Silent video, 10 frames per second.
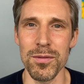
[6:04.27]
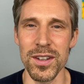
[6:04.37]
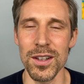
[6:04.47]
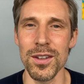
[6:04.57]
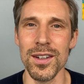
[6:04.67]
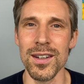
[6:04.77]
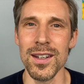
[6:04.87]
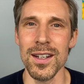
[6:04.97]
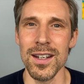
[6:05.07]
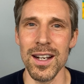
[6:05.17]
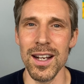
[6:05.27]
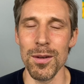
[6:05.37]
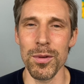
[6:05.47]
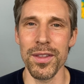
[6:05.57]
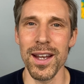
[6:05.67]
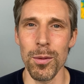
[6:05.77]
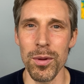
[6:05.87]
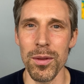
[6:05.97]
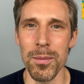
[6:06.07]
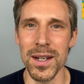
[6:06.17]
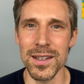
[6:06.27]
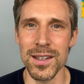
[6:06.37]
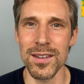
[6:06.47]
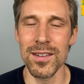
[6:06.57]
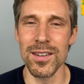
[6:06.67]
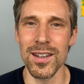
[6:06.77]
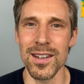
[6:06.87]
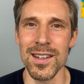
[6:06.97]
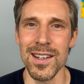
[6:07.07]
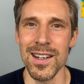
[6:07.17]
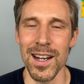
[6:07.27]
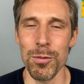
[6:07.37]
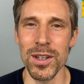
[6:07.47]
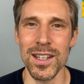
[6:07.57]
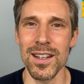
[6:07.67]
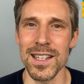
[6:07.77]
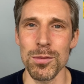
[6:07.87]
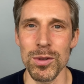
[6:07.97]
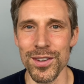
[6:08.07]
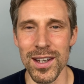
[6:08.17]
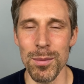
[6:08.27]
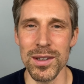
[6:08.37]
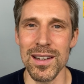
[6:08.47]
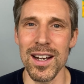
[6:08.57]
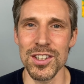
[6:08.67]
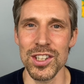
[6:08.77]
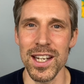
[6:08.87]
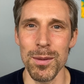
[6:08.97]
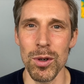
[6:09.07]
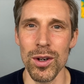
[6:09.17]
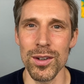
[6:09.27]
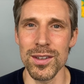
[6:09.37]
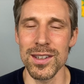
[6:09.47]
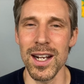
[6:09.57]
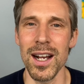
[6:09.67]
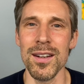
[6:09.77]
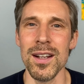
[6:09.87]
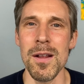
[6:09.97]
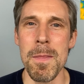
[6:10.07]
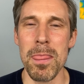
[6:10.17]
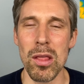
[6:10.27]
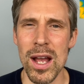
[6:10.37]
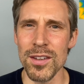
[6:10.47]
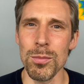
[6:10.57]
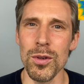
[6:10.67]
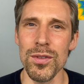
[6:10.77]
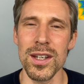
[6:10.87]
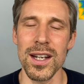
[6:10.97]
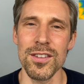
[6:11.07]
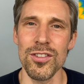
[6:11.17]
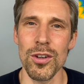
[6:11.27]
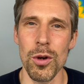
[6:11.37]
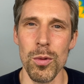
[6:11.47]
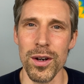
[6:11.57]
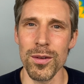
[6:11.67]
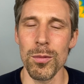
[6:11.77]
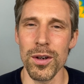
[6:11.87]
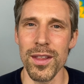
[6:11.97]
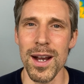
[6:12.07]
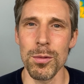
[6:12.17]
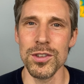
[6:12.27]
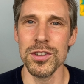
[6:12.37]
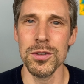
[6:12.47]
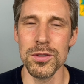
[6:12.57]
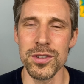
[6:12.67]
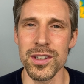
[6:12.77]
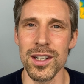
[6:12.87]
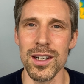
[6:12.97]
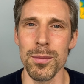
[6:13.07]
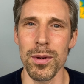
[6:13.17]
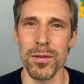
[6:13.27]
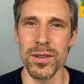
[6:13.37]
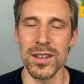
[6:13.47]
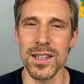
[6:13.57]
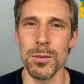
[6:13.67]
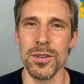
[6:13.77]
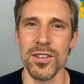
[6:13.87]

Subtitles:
villain with the help of the Minions. I really liked when Sabotage came on. The last movie I saw where that was used perfectly was